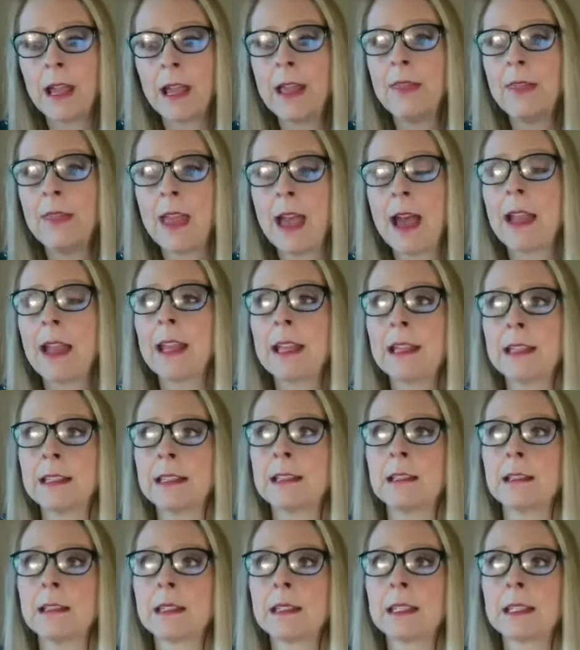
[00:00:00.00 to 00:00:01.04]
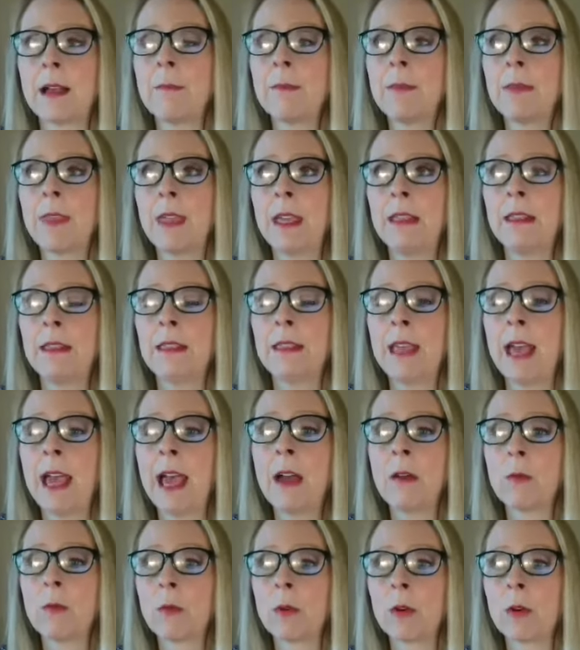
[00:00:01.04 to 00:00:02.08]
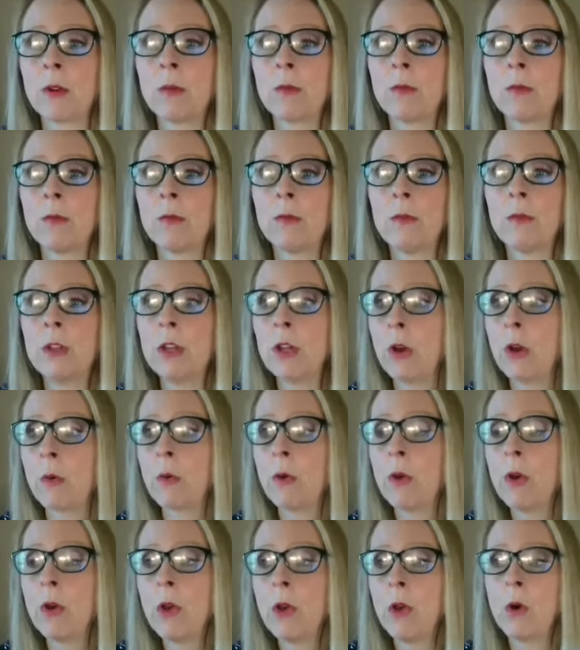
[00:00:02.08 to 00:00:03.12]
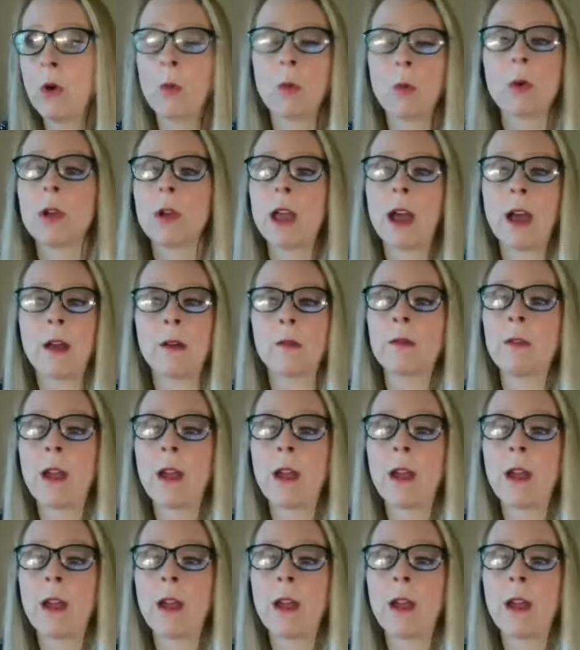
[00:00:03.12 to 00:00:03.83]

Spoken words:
And that isn't something that we're not